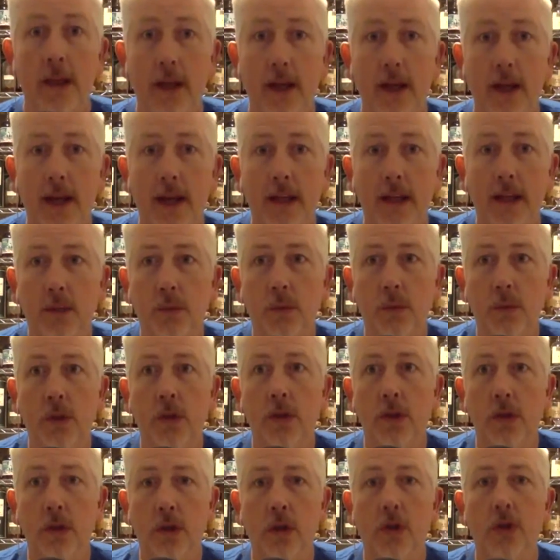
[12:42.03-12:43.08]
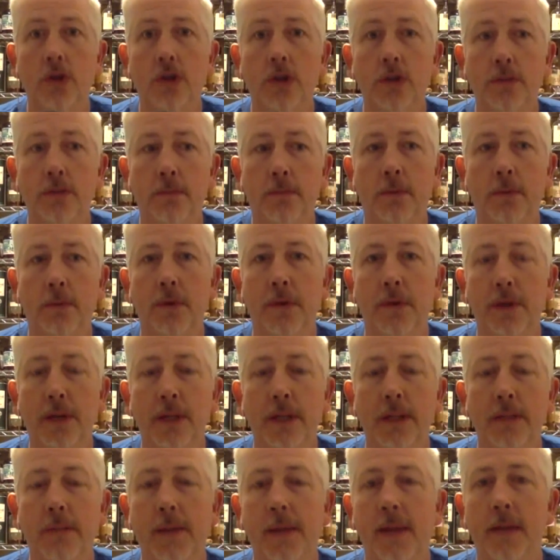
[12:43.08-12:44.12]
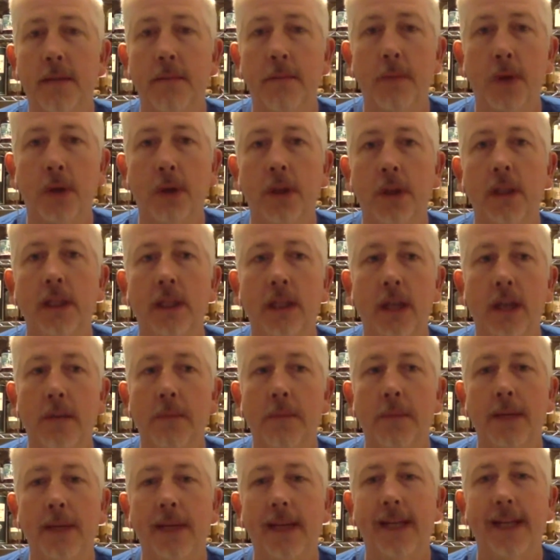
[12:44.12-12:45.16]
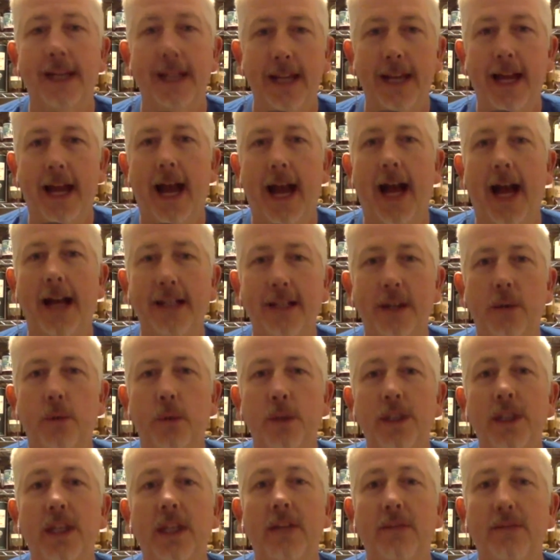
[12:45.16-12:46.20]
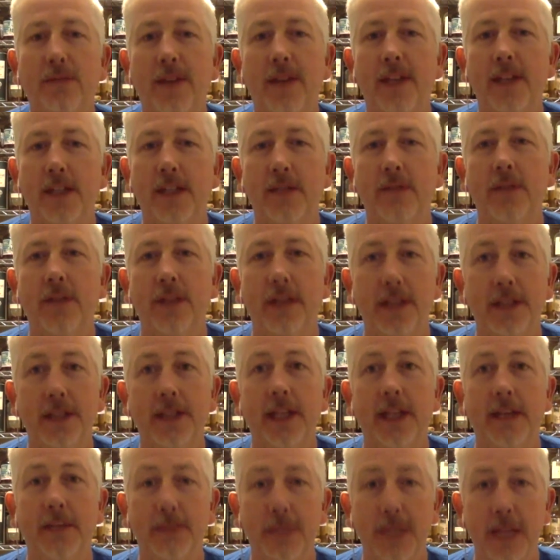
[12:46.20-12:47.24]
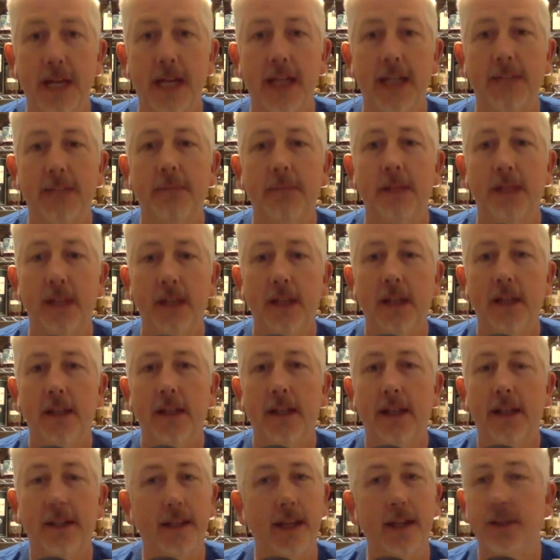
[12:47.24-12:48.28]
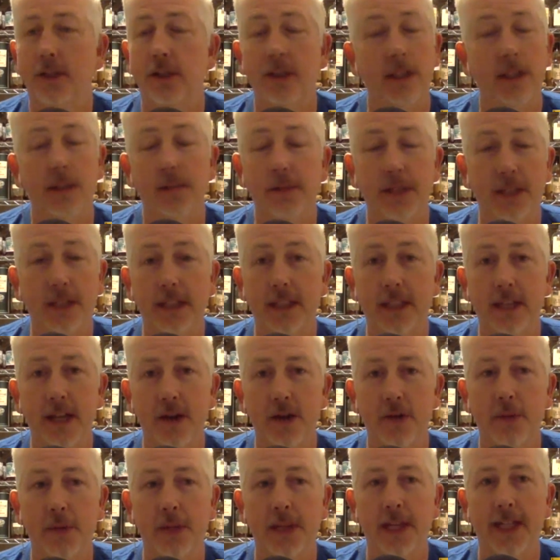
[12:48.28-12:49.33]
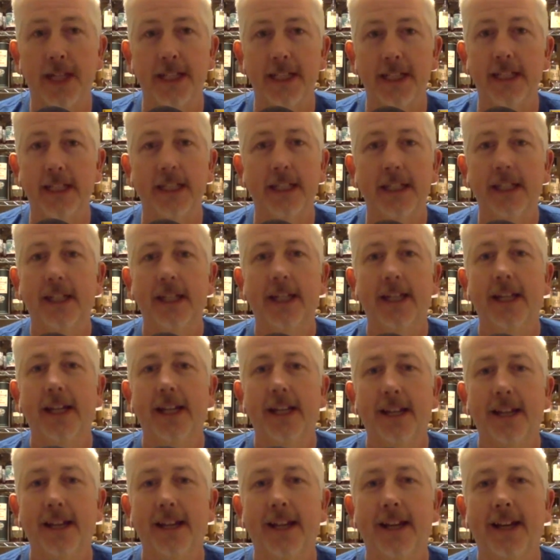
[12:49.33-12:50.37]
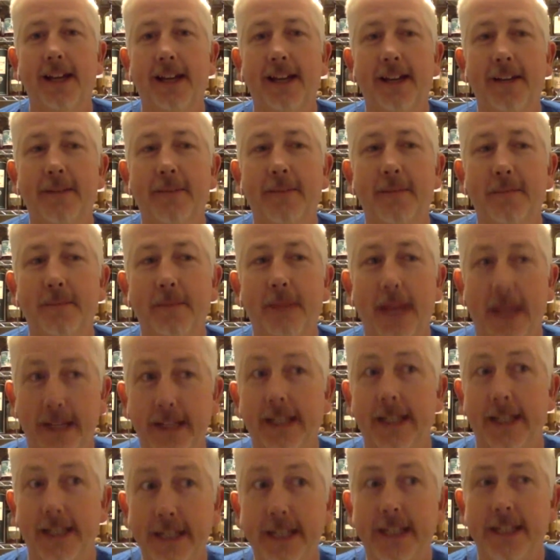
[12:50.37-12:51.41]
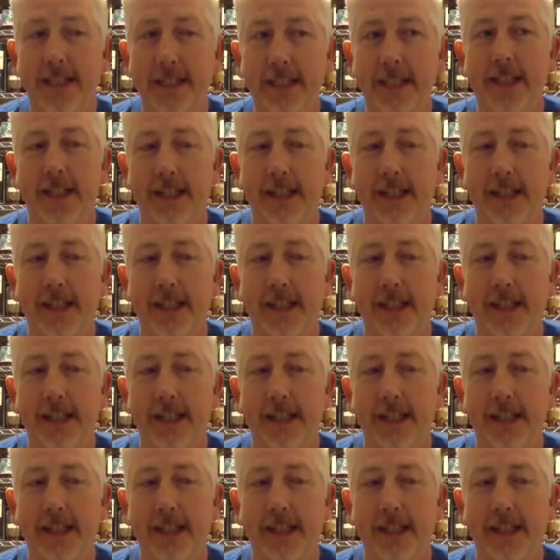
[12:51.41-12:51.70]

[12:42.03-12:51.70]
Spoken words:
You wouldn't launch both an independent bottling company and a whiskey festival at the same time. That just seems like a terrible idea. And it is.